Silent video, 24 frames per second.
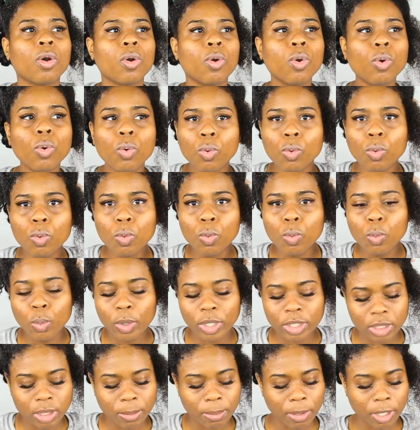who
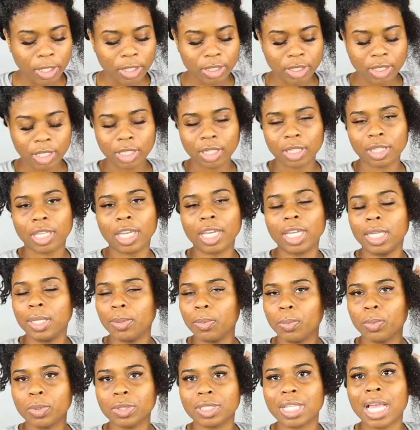was the person that
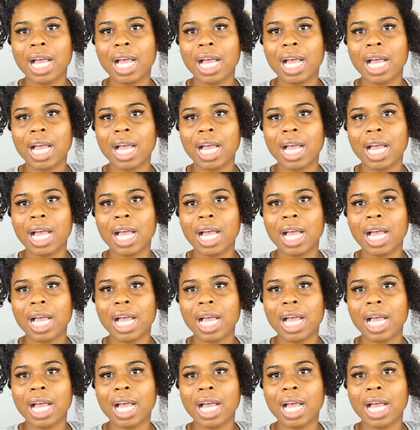was